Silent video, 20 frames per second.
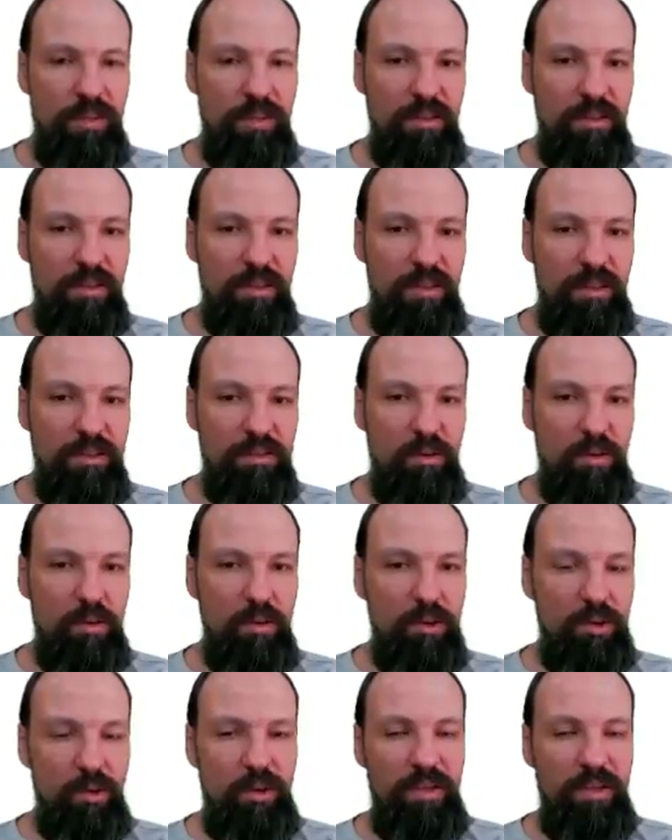And there's
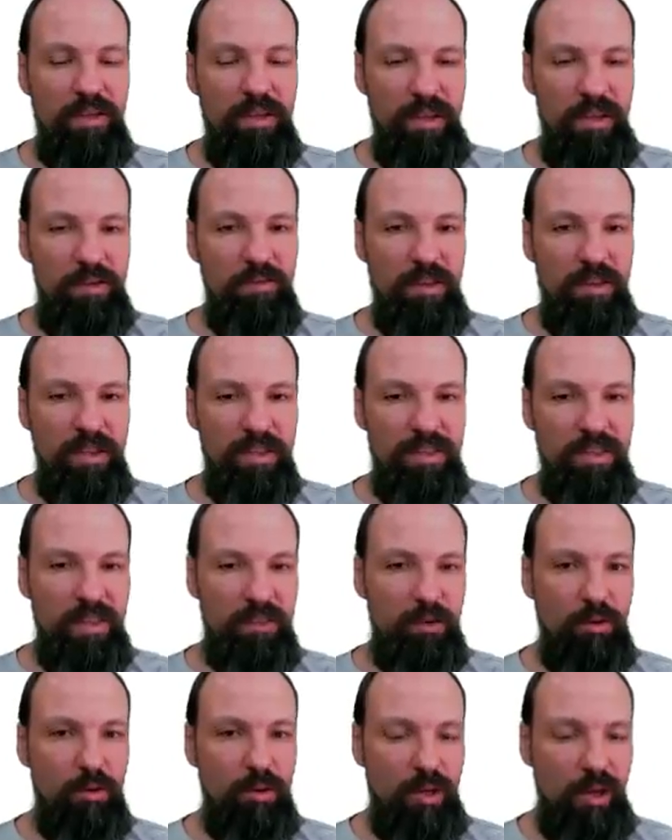also a theorem that
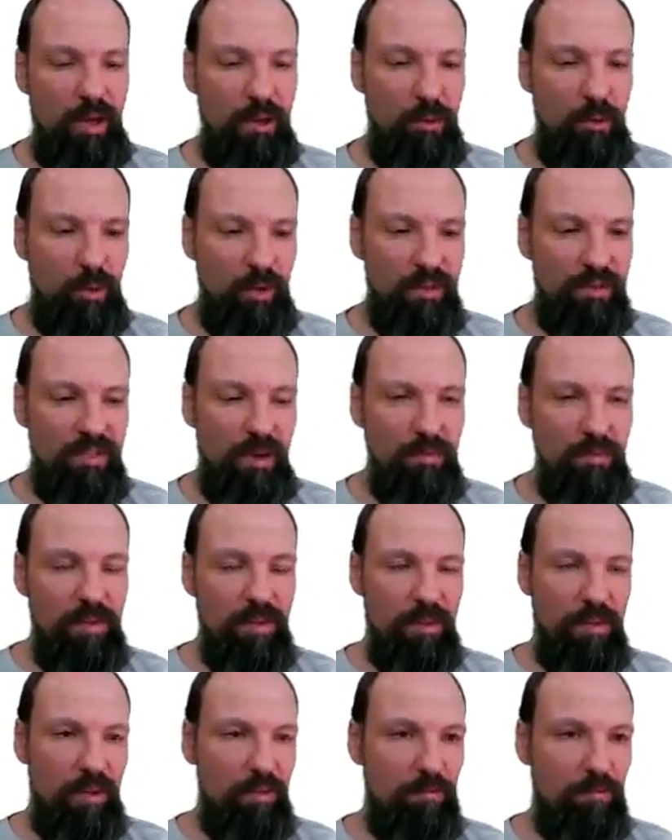says, okay, when
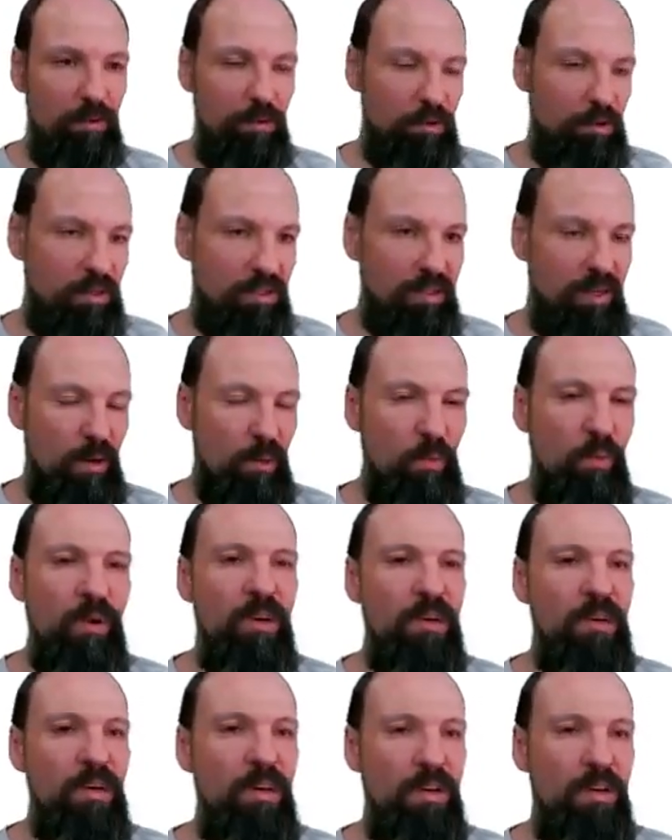something converges
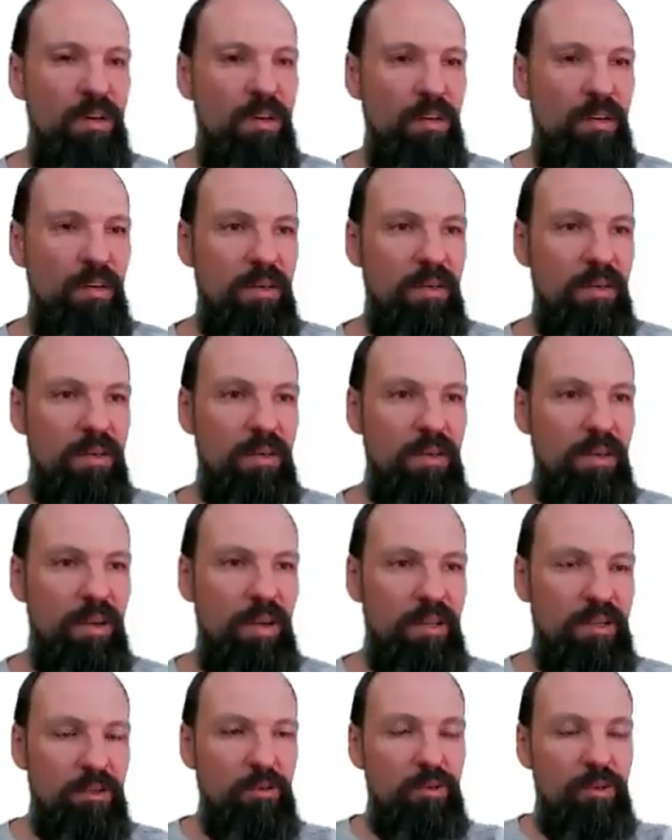somewhere
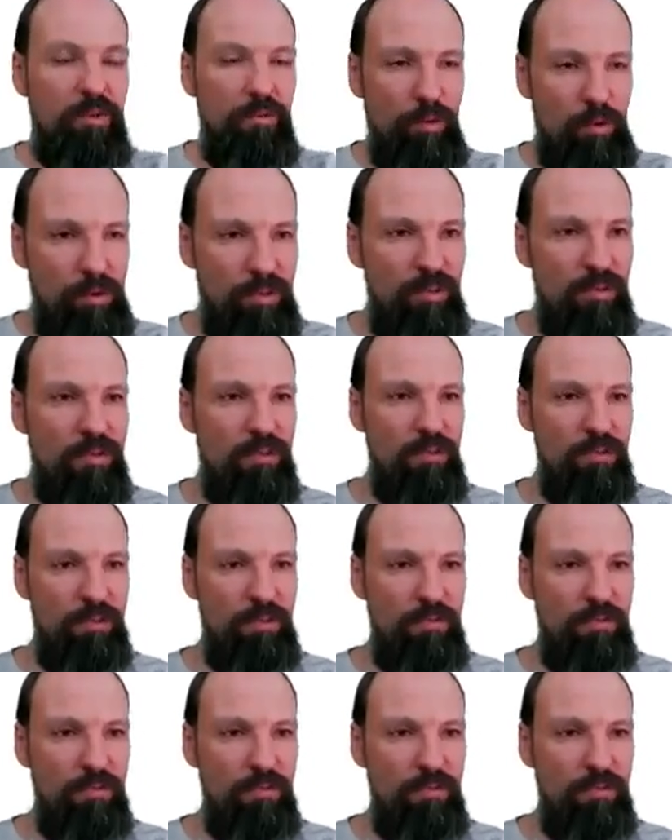and you inverse it,